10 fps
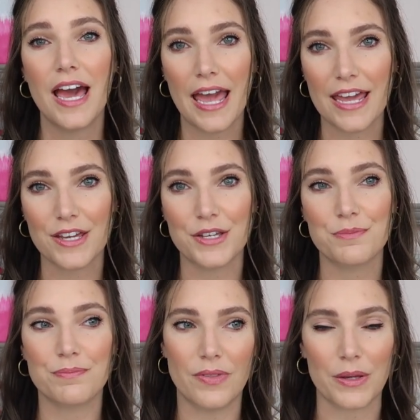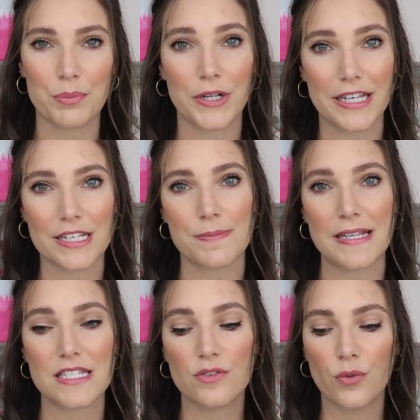a like pretty
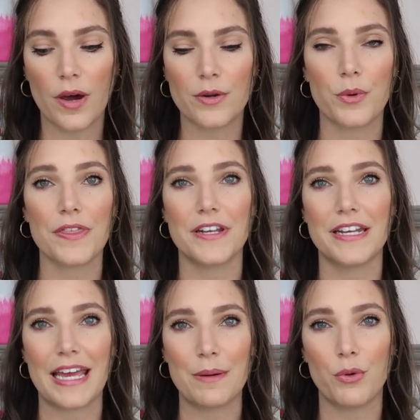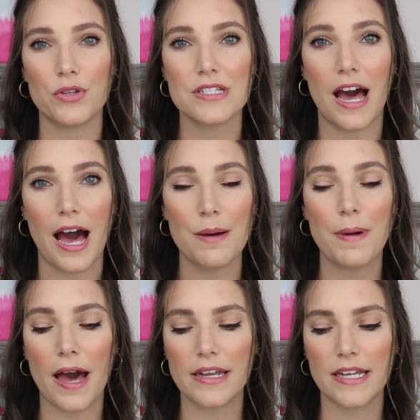expensive one with an enamel top
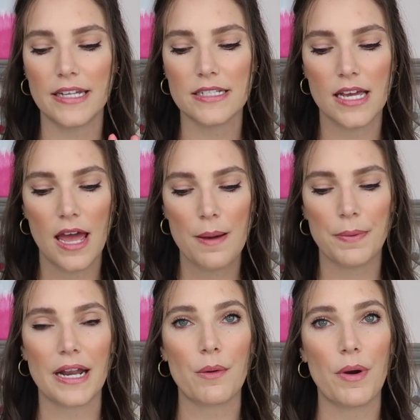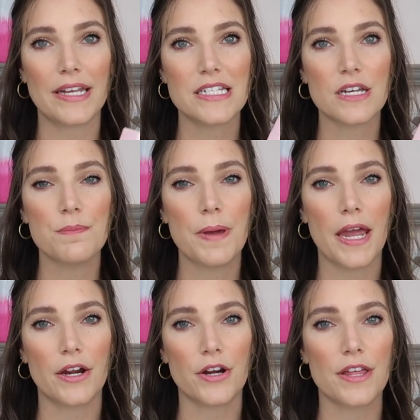on it, but I wanted to
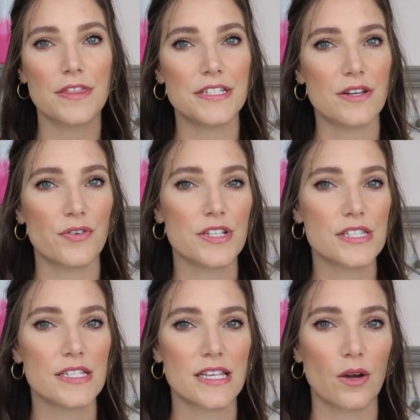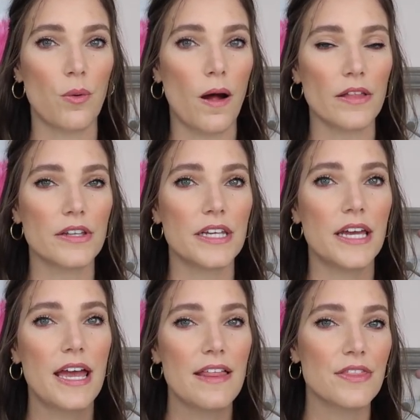compare the differences in
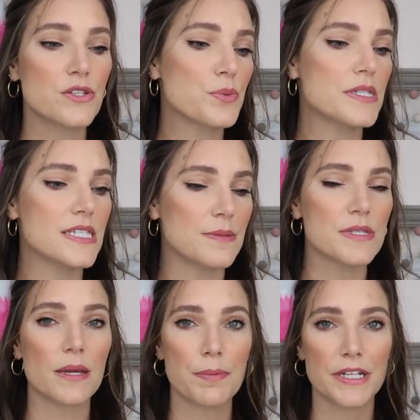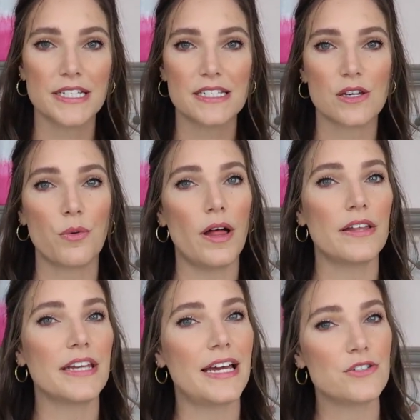quality. This one seems like pretty decent
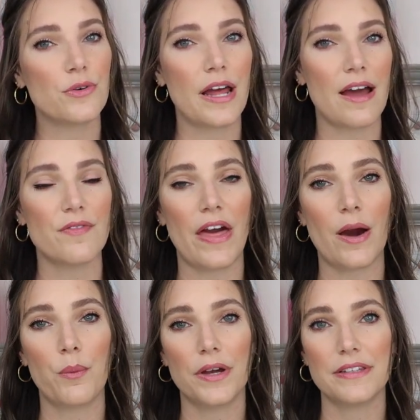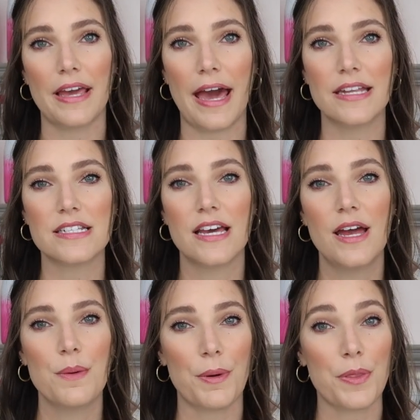quality. I don't have that one yet,
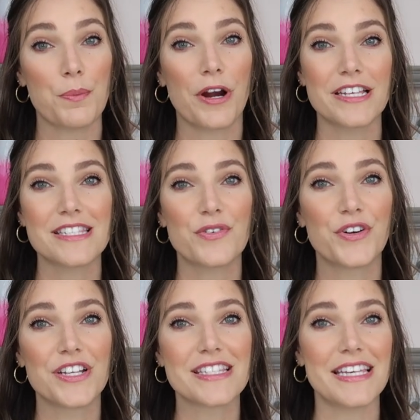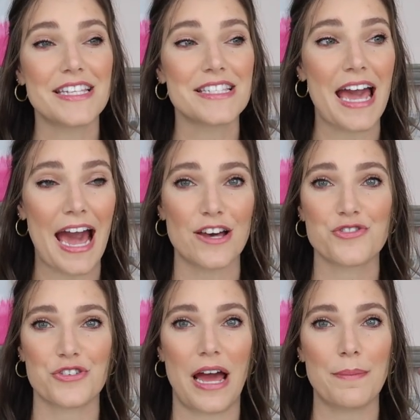but the price difference is
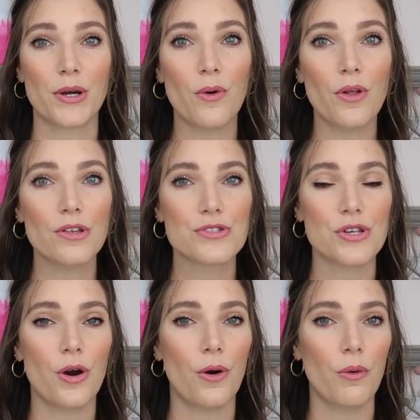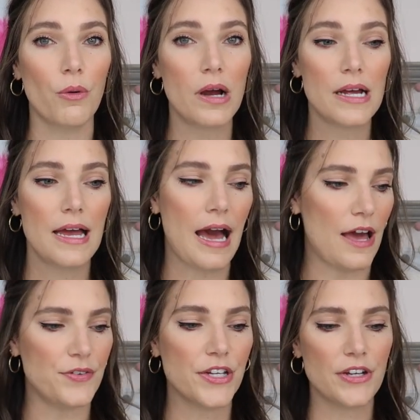astronomical. So
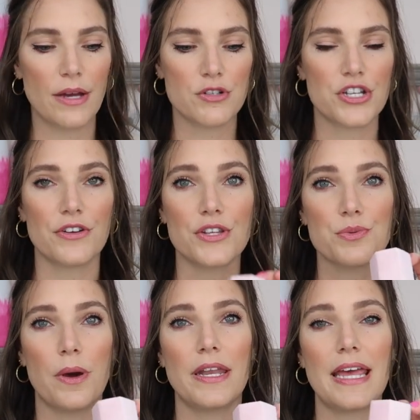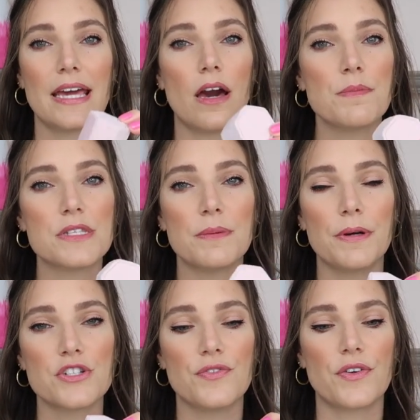I figured I would share this one. It comes in a
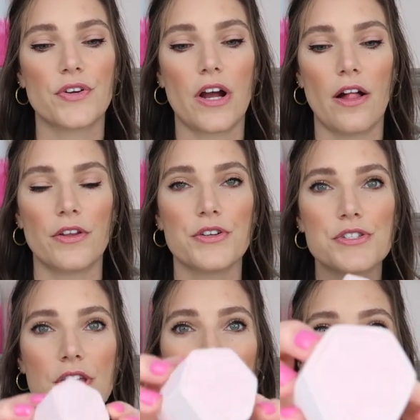bunch of different colors.